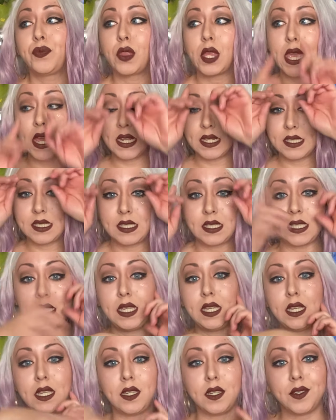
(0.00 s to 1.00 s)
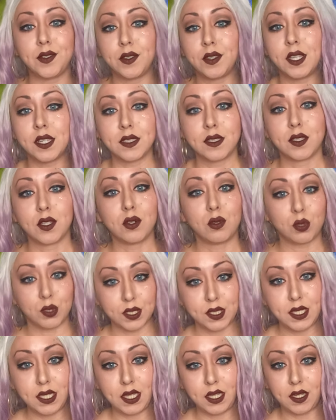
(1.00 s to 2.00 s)
and seeing this little
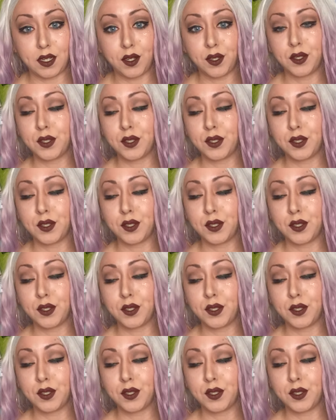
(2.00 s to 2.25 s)
scene.